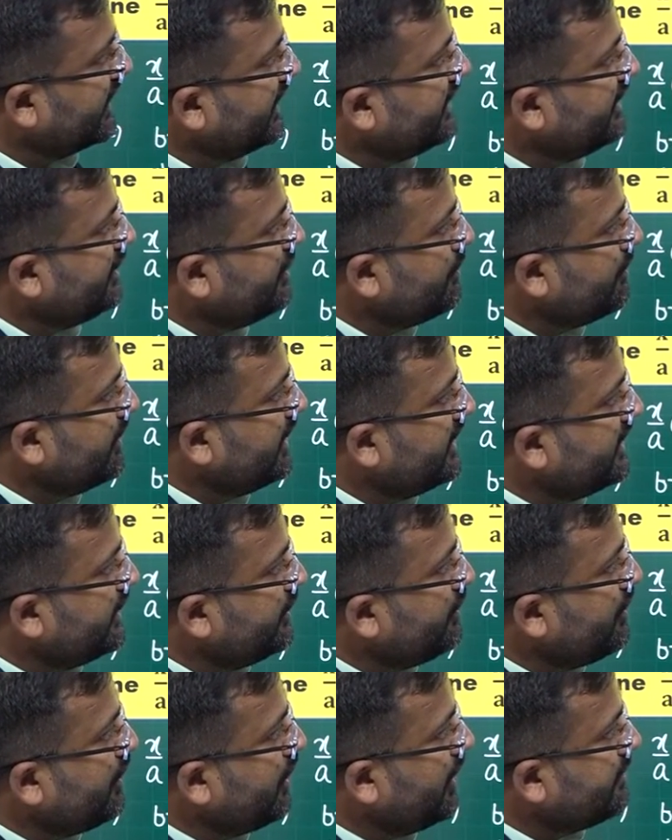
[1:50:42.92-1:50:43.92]
In the numerator, do
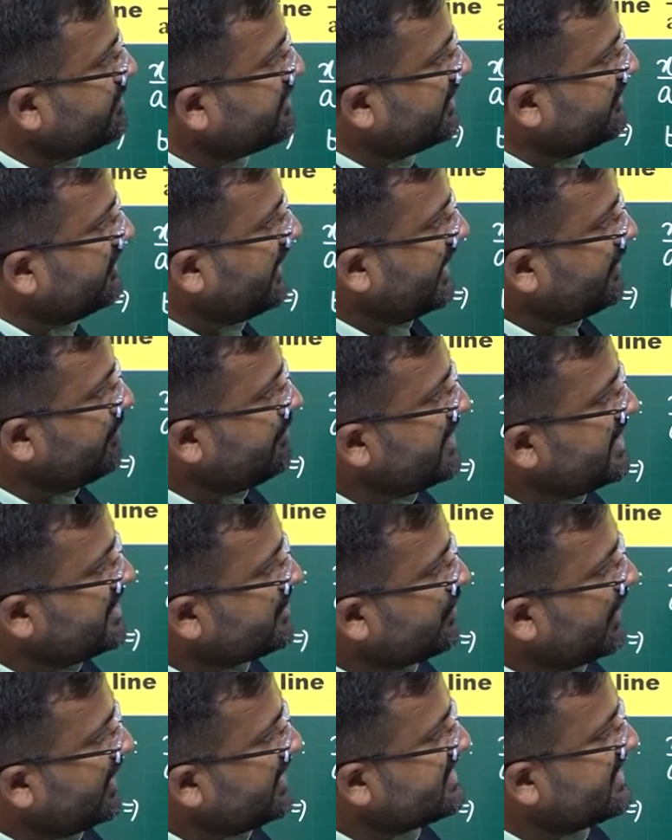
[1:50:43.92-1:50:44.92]
you observe that b
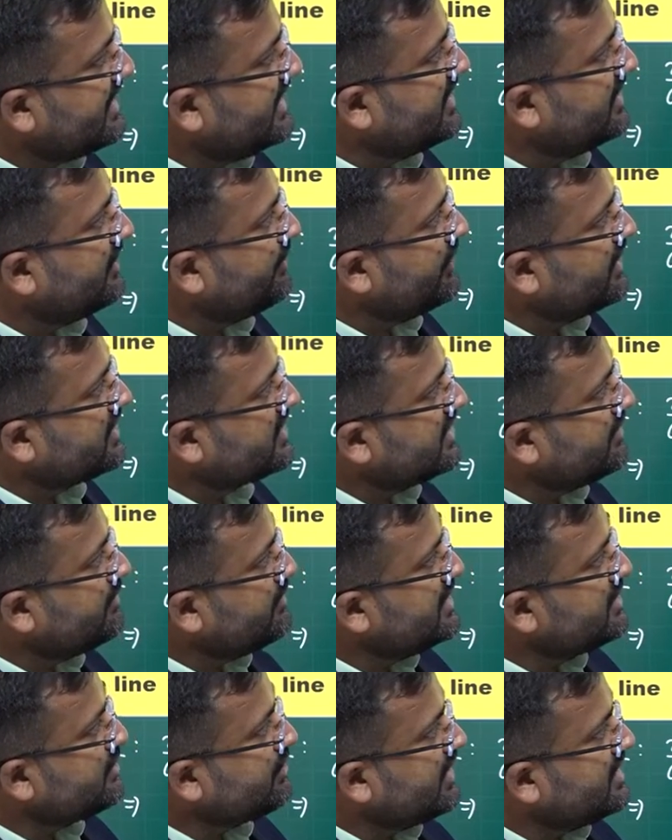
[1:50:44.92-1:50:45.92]
square is there in the first term,
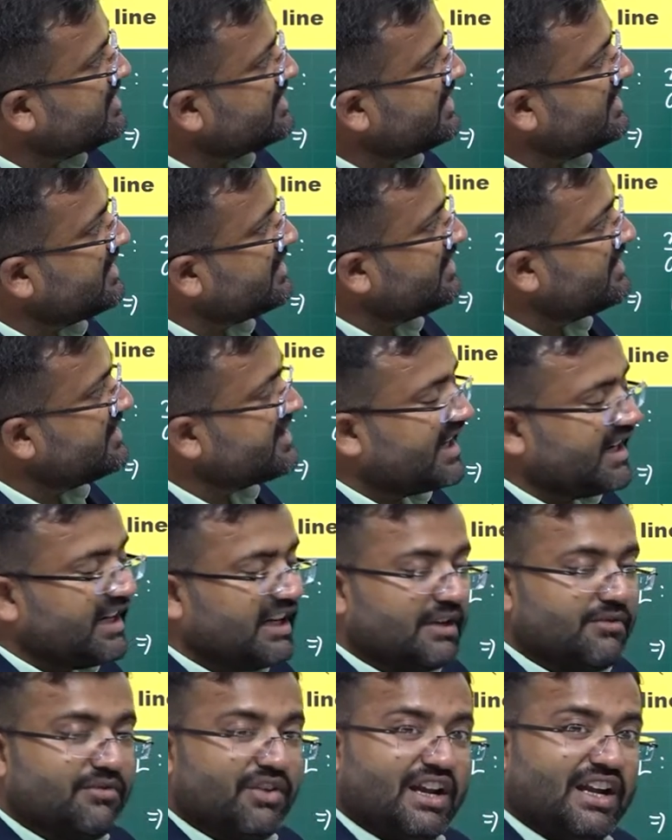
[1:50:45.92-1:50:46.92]
b square is there in the second
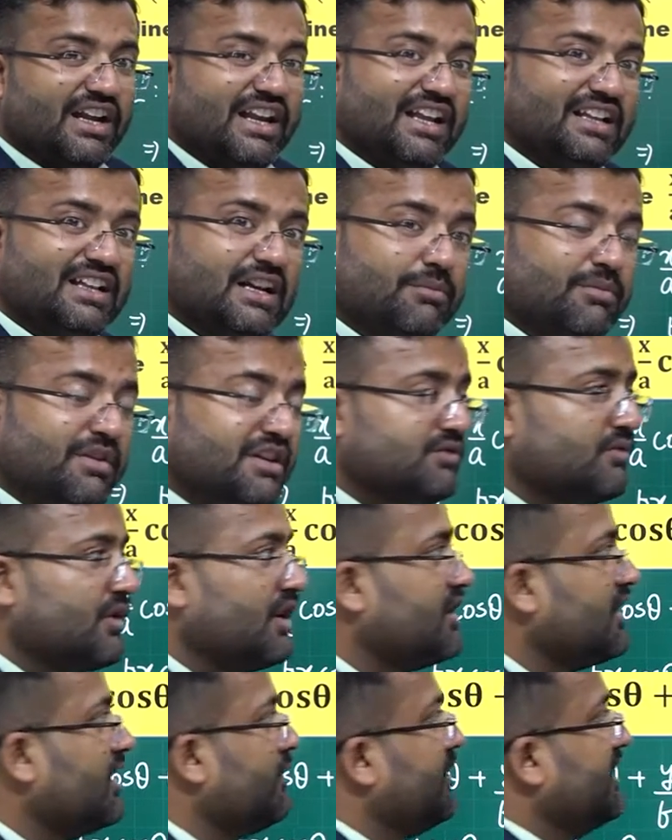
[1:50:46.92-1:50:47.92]
term. We can take that b square
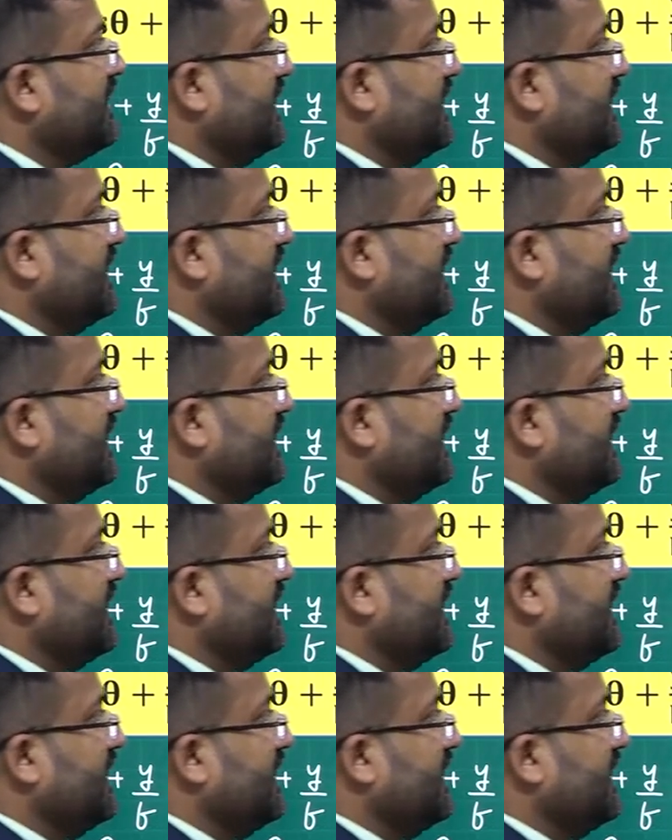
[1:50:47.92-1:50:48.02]
common.